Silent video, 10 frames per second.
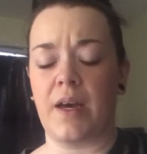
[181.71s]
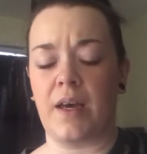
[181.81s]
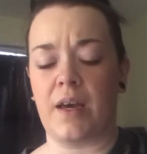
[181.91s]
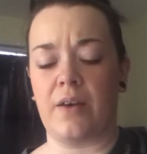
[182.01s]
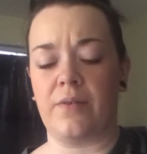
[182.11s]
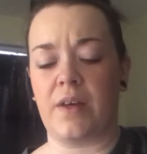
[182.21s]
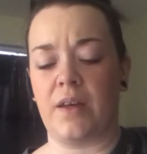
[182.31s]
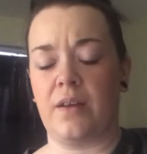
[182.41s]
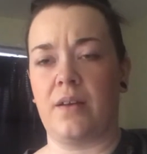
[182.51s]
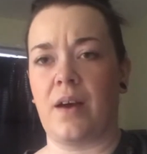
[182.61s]
I have
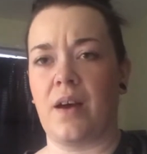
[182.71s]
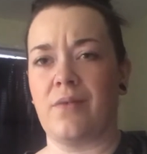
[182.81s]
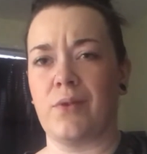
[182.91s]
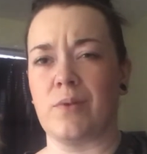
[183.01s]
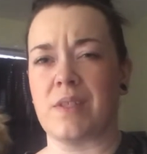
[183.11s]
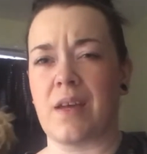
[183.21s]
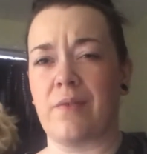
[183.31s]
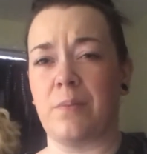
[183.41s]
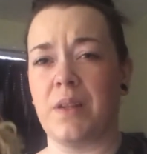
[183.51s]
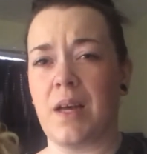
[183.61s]
an iPhone
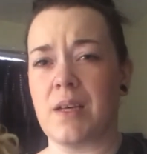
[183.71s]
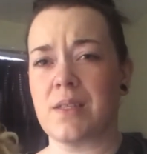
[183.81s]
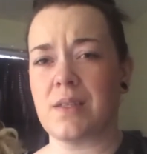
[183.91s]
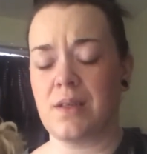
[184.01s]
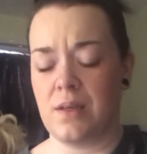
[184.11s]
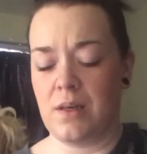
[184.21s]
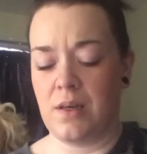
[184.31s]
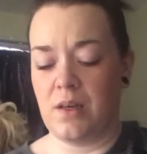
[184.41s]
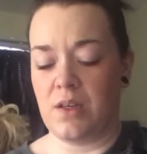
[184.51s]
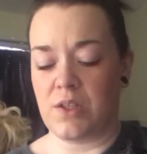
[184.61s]
7 Plus,
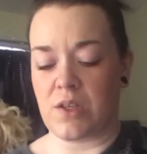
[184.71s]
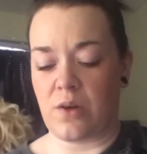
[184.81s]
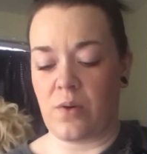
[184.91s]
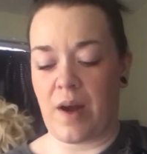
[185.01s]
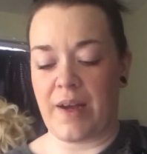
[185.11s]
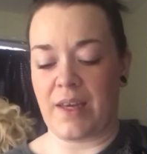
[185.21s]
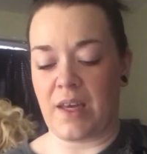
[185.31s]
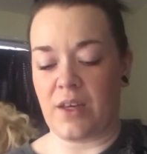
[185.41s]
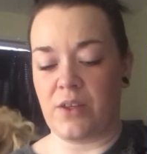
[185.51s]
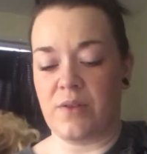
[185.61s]
so I
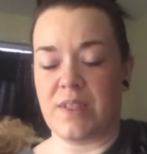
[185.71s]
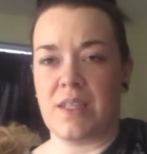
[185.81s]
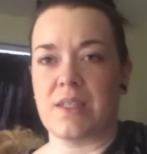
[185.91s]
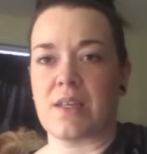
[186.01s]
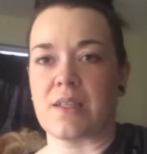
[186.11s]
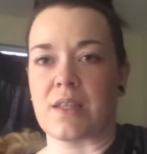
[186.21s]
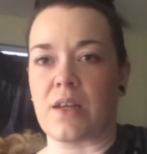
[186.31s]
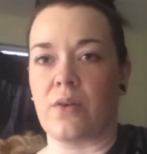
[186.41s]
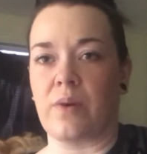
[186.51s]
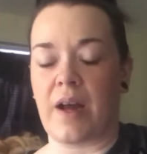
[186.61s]
can't use these because they
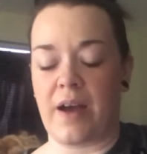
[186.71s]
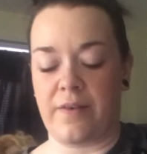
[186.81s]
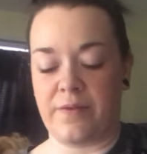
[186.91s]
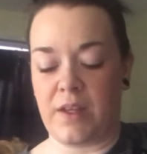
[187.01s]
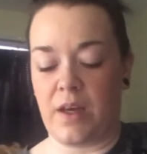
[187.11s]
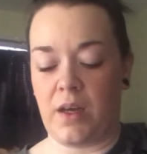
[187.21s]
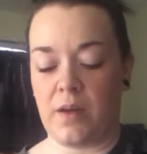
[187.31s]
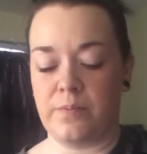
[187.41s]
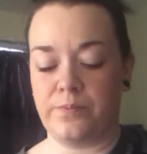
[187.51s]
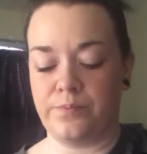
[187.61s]
don't have the